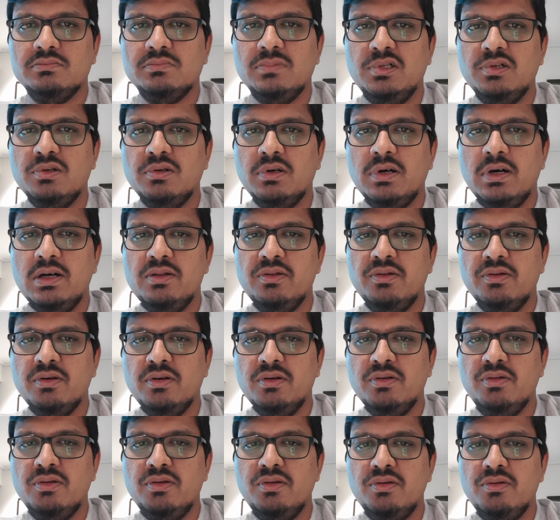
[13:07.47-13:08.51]
So I'll
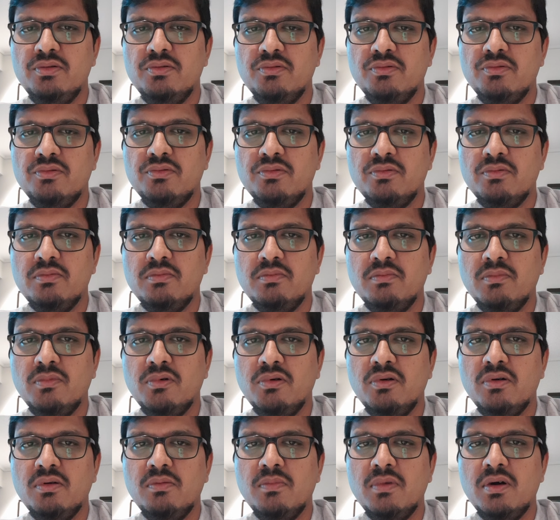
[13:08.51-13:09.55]
talk to you
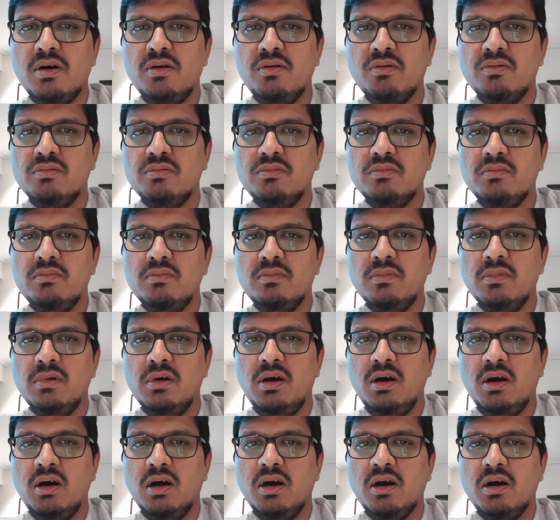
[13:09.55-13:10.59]
more about
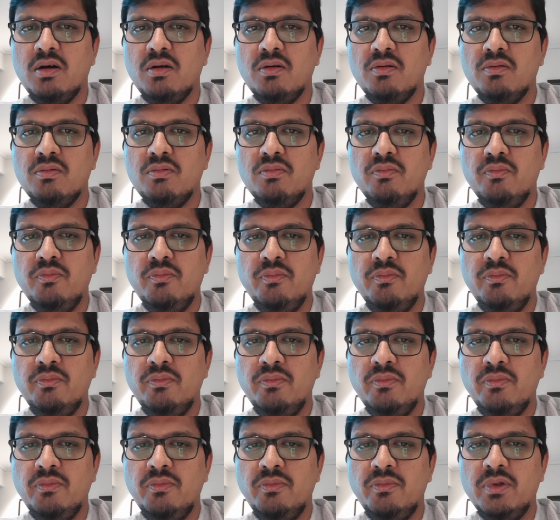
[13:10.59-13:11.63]
how
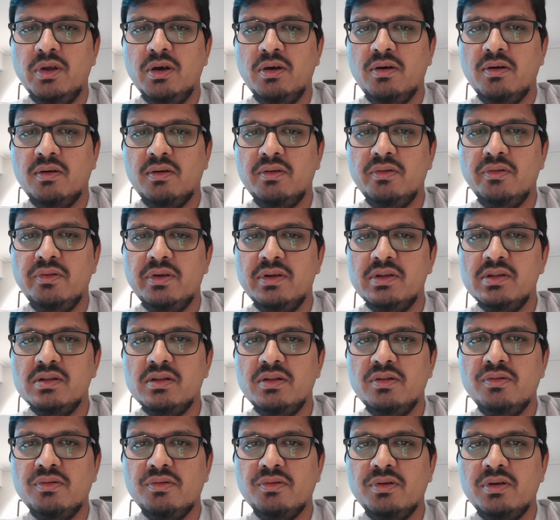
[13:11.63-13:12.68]
the quarantine
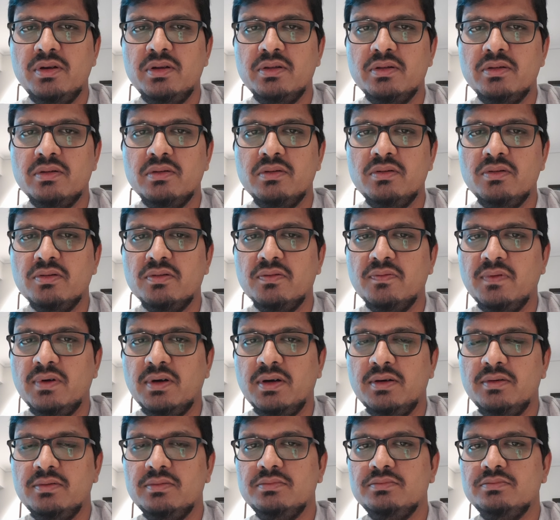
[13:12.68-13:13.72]
is doing so
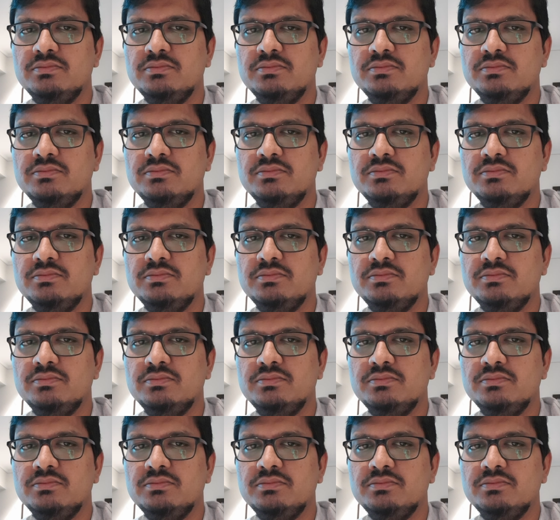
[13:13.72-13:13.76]
far.